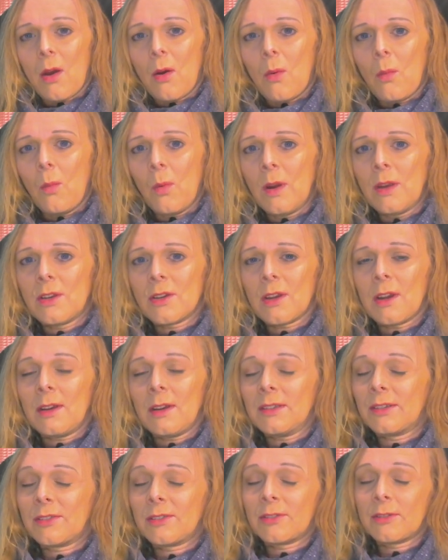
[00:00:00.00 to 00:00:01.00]
which I
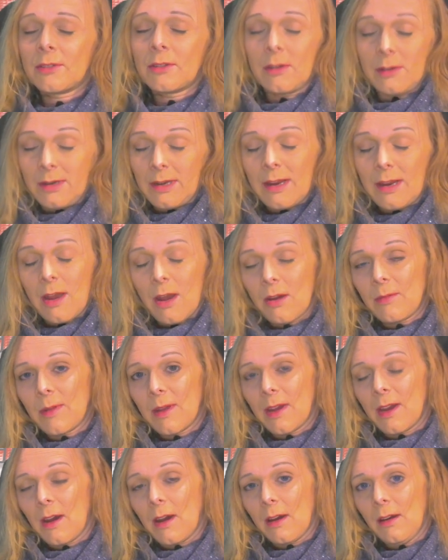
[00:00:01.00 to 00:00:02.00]
certainly hope
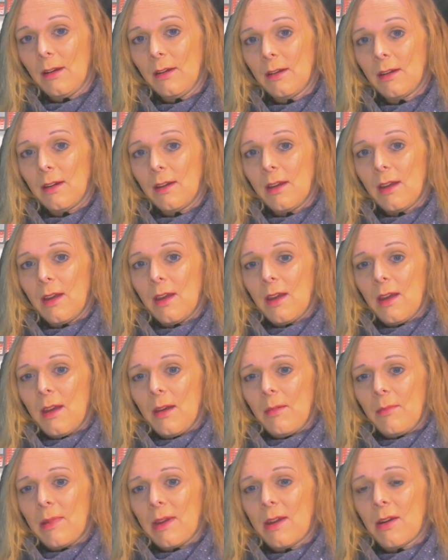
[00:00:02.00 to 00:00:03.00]
they are,
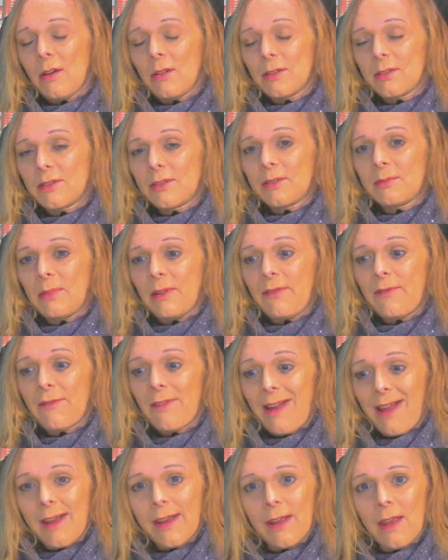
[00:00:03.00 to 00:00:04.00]
because to be
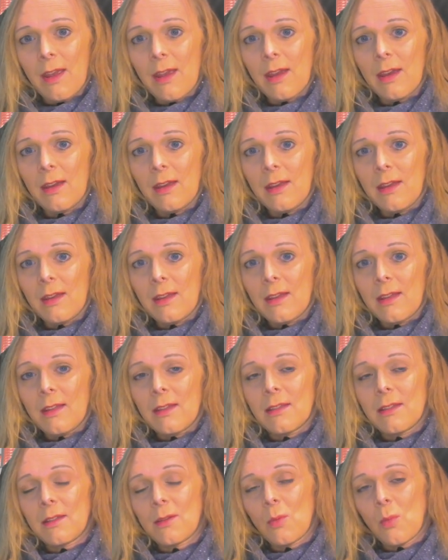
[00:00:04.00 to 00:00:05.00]
frank,
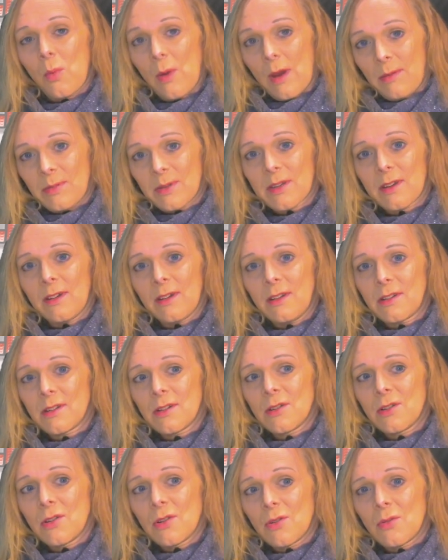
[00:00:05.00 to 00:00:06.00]
the website
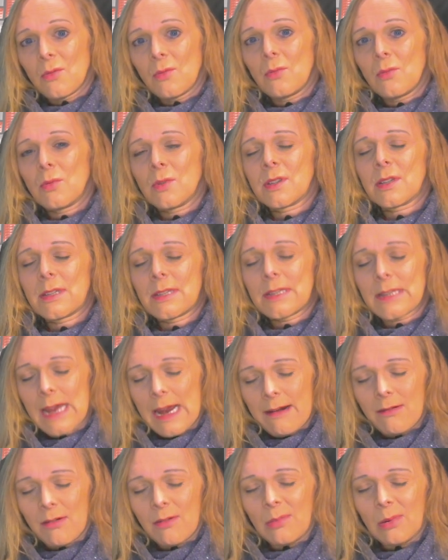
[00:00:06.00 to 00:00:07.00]
was
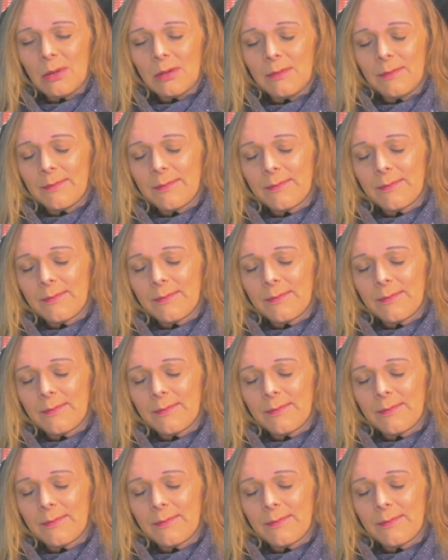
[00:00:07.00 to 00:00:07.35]
terrible.